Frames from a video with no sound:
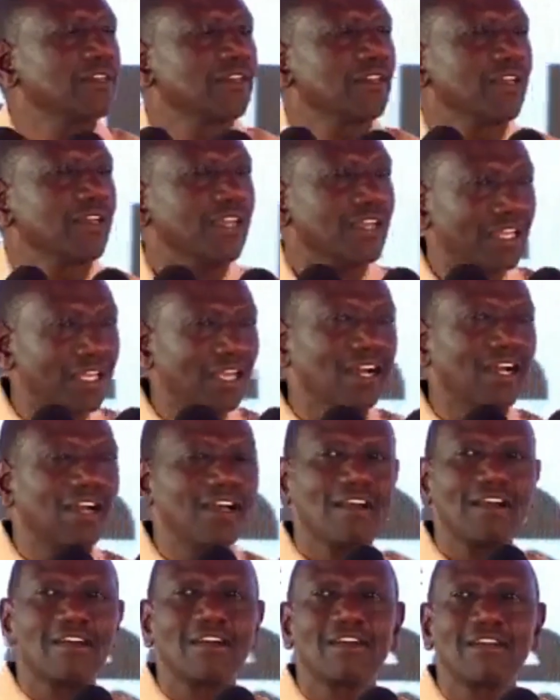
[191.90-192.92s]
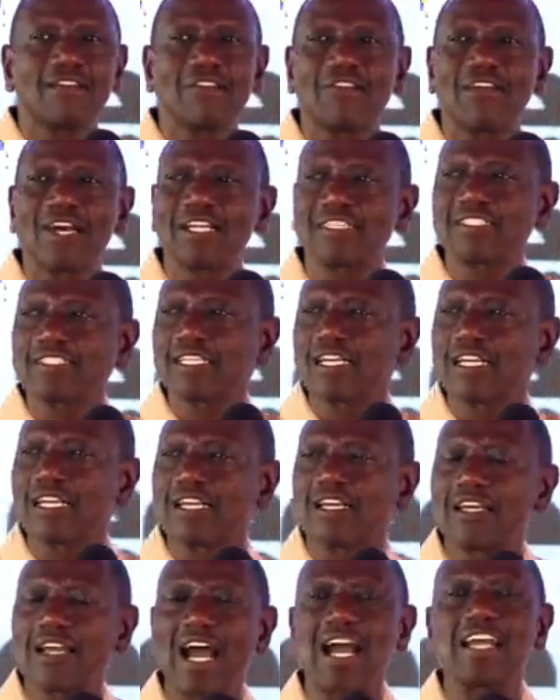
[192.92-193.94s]
here
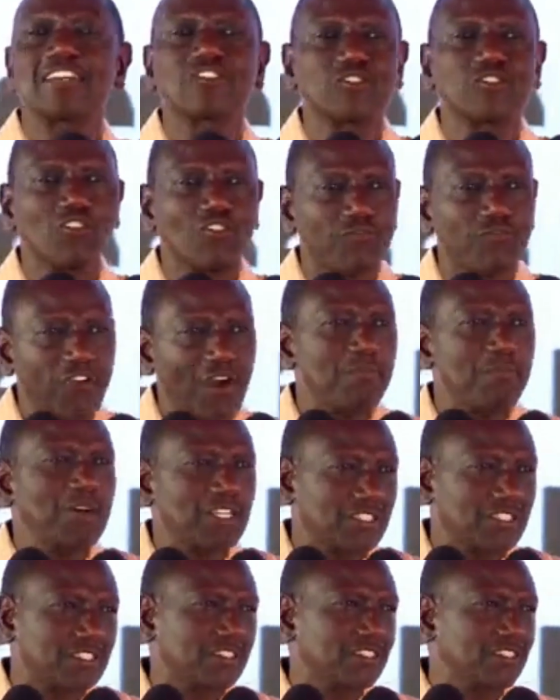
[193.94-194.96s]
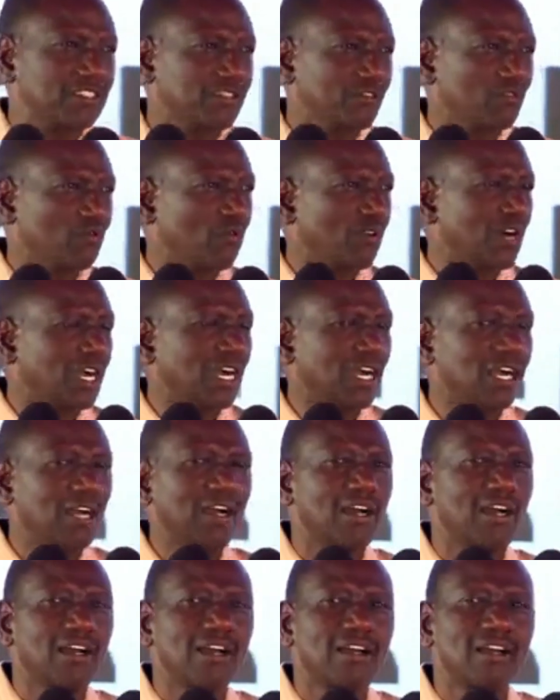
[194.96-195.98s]
that I saw farmers who
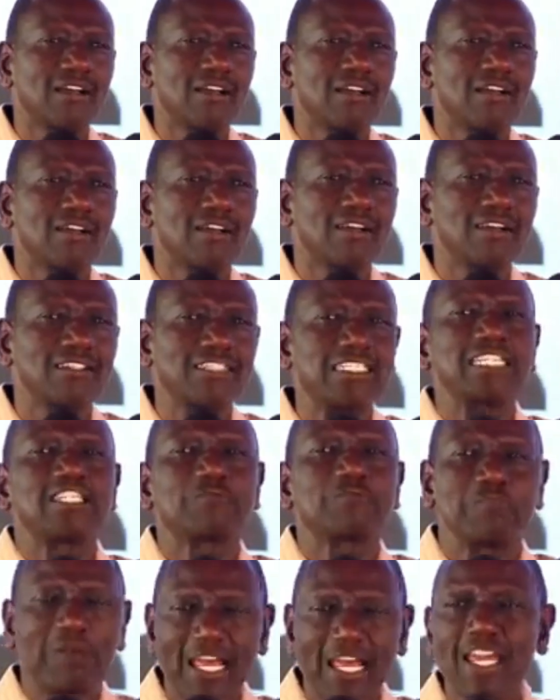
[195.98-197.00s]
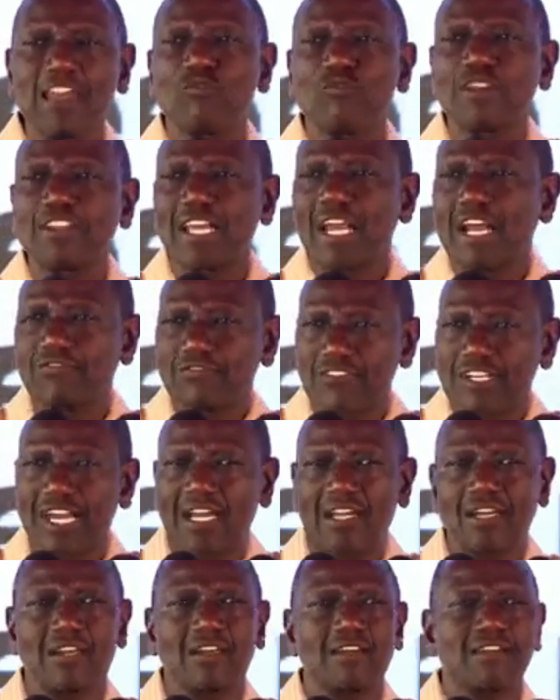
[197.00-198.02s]
are displaying what they have
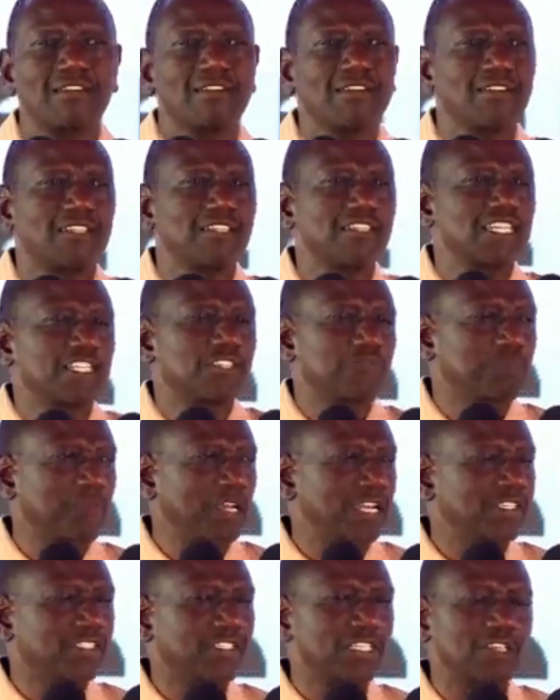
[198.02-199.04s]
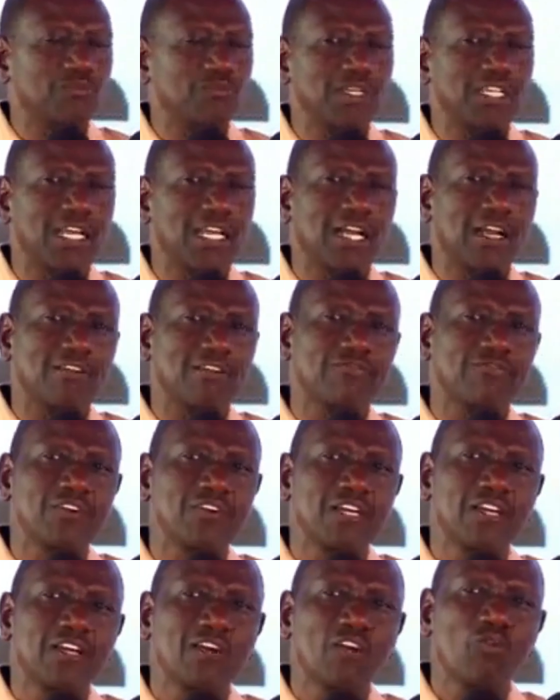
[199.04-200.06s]
done in the space that we have
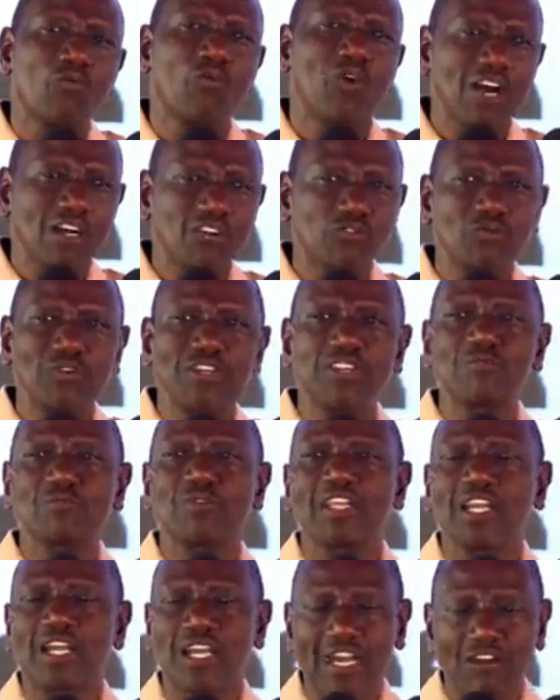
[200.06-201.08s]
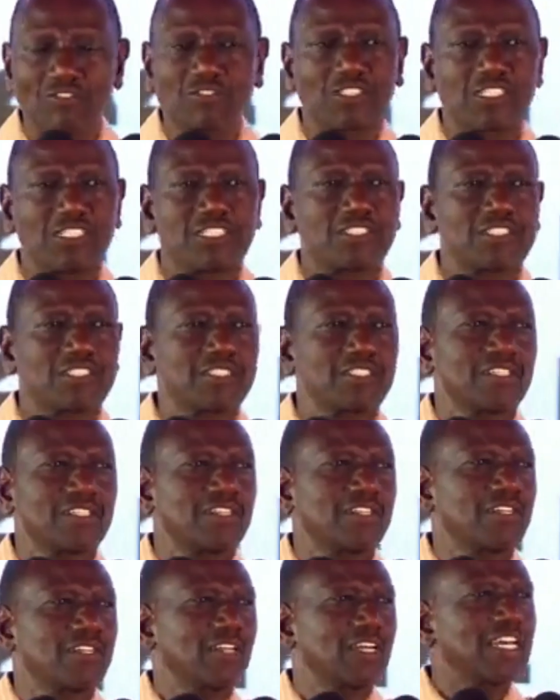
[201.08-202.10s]
worked with the counties,
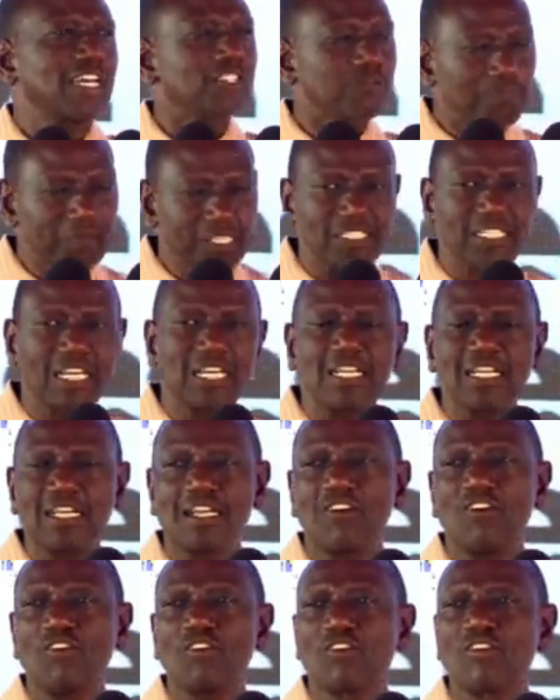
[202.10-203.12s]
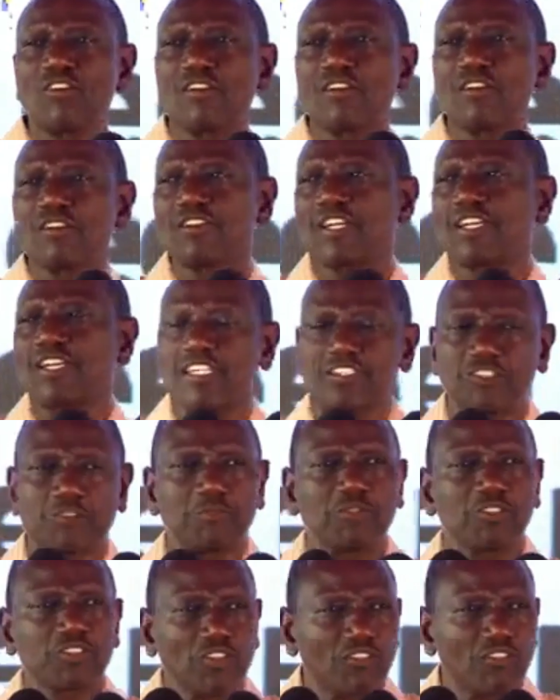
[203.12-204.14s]
especially on the
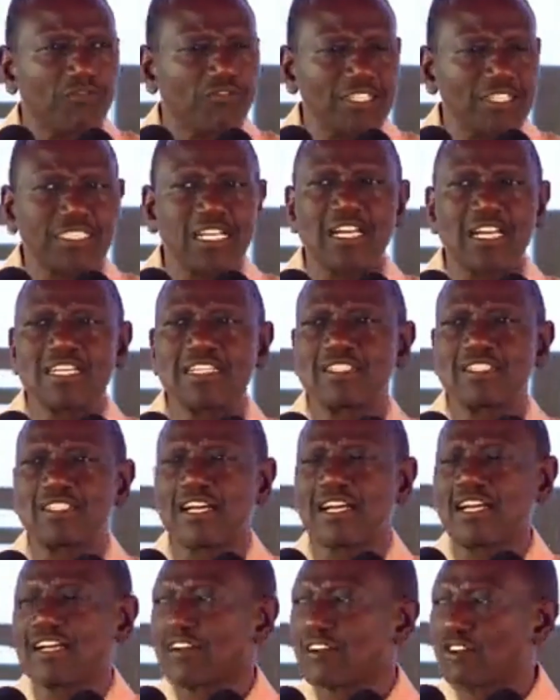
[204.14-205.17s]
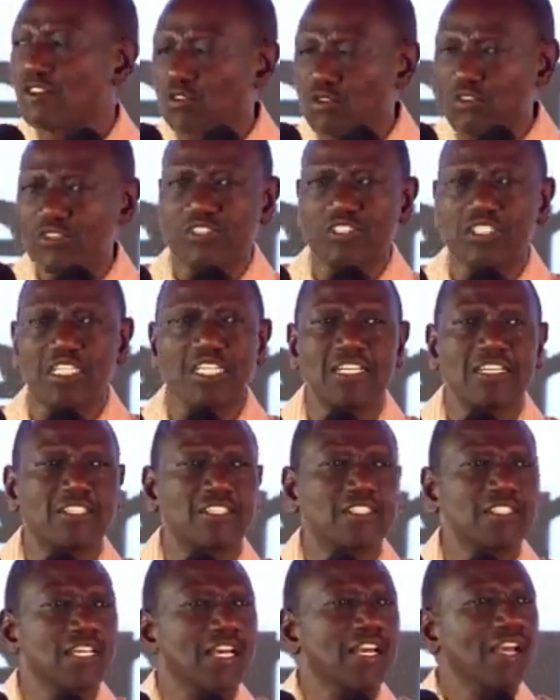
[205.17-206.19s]
distribution of fertilizer, good
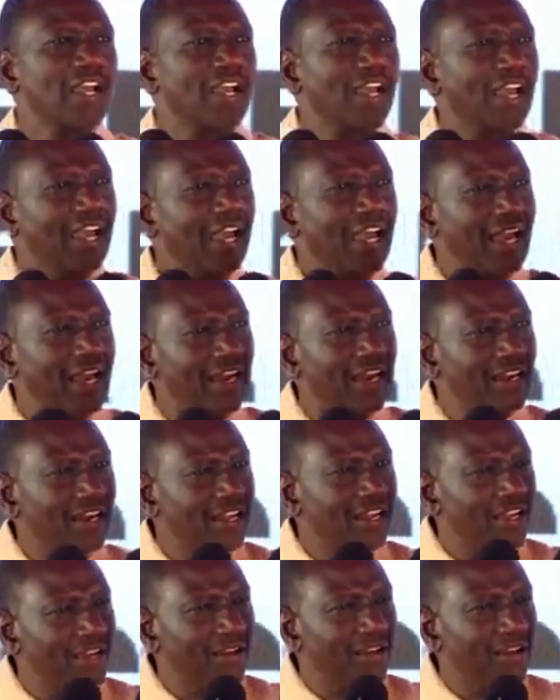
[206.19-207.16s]
seeds, and